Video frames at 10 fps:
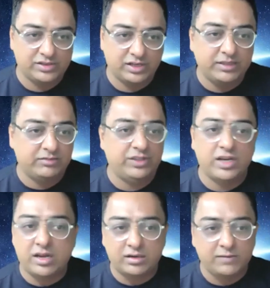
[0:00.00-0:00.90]
I mean, we
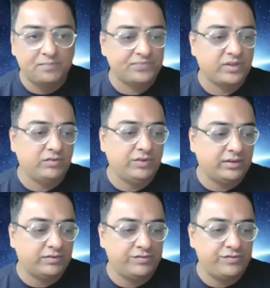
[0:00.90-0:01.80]
are we
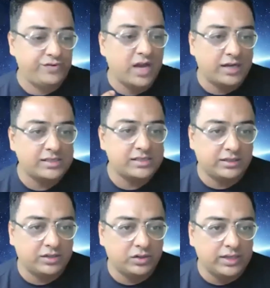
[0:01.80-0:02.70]
we are
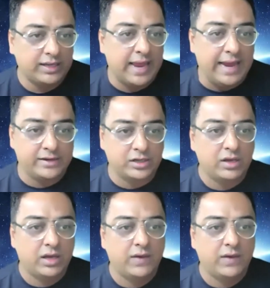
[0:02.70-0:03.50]
looking at